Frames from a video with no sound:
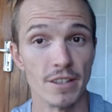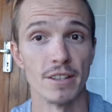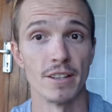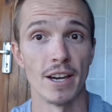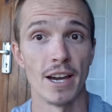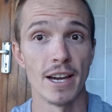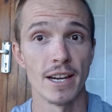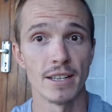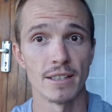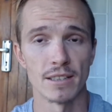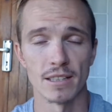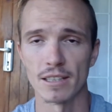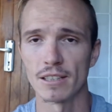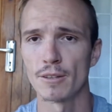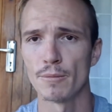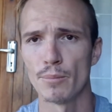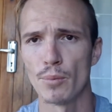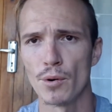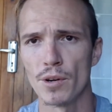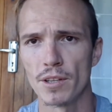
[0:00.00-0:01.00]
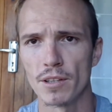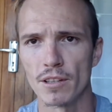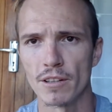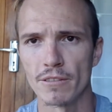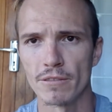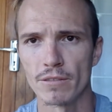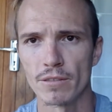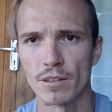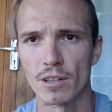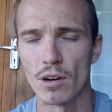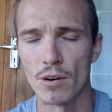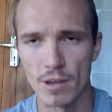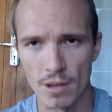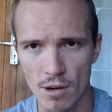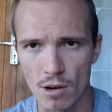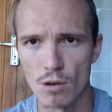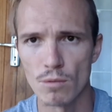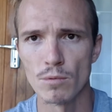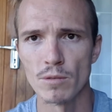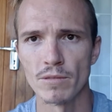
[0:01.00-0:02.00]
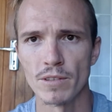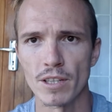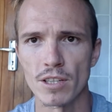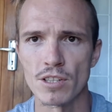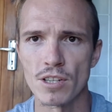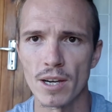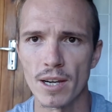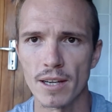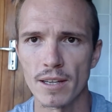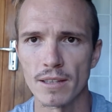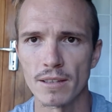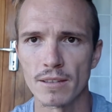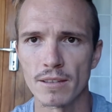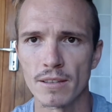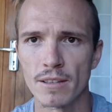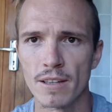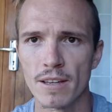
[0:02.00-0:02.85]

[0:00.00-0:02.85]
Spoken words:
and at the point of going home with that child.